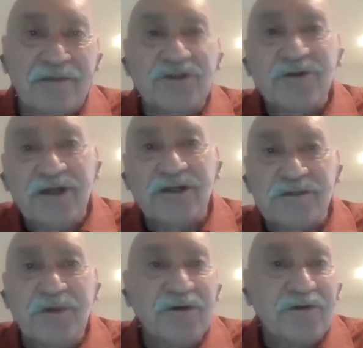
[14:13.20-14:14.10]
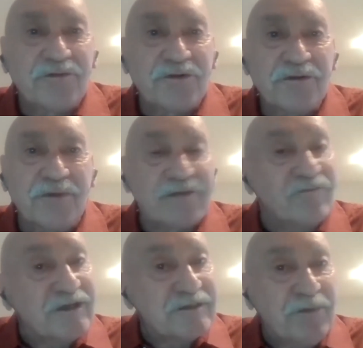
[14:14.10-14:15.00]
I'm sure it is beautiful, but
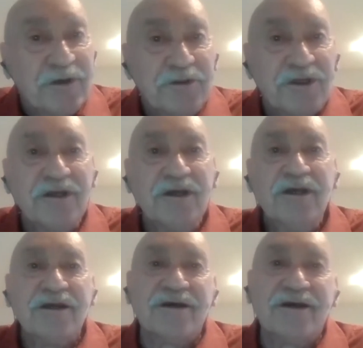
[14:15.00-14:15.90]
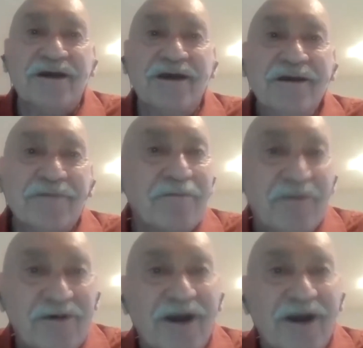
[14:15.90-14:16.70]
this beauty uh, may be